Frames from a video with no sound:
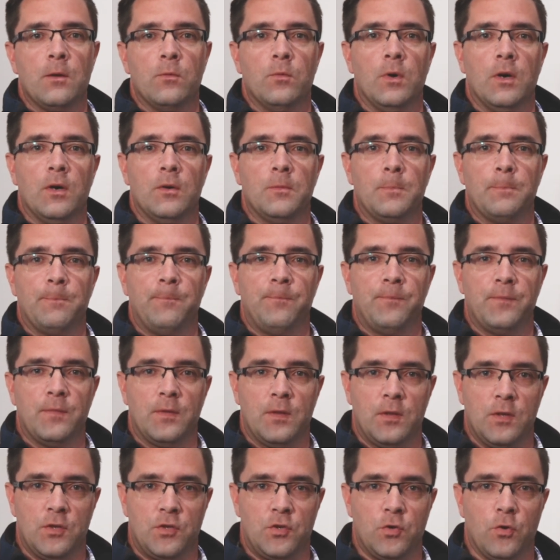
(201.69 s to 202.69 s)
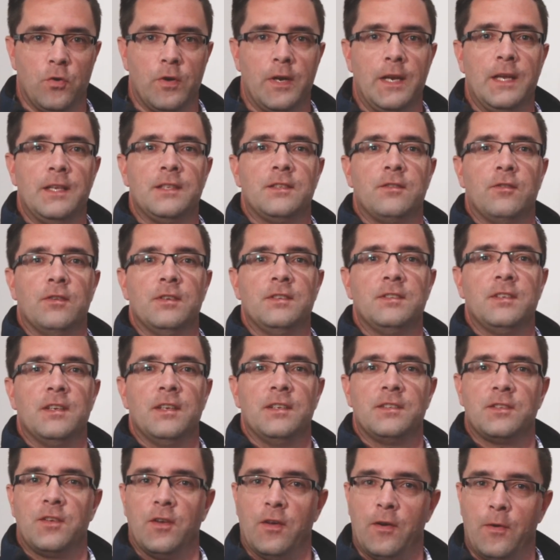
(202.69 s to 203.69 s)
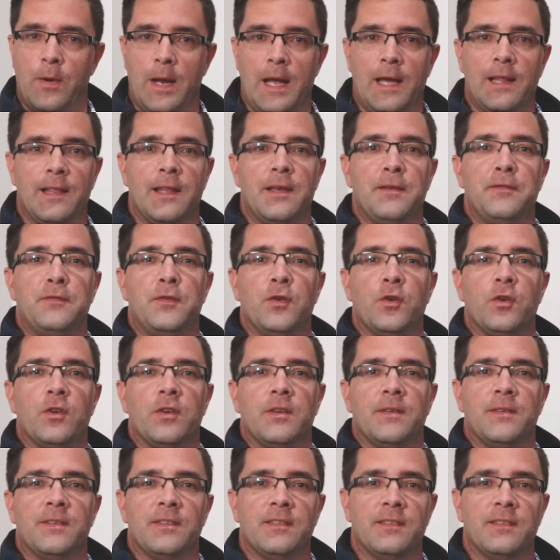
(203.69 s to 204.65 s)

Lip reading: Well, the short answer is it's going to outlive you.